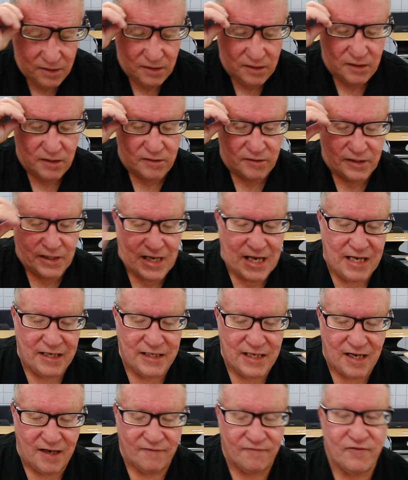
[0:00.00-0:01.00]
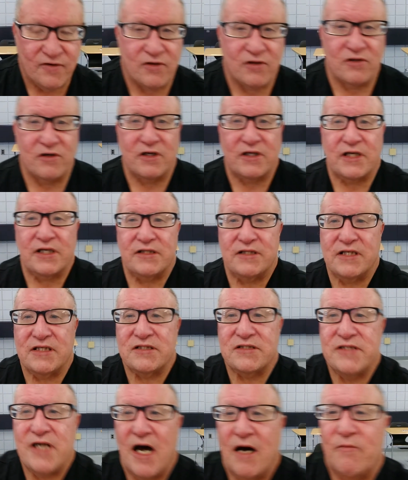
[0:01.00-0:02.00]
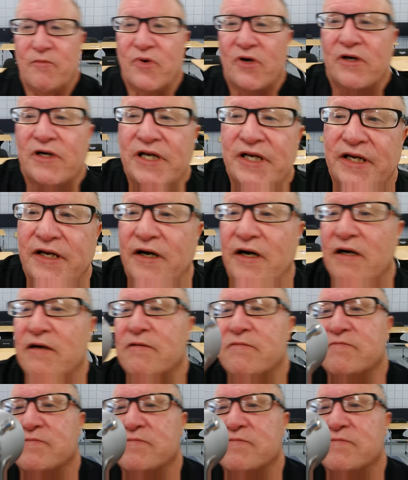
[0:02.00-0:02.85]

Okay, now if you look at this number here,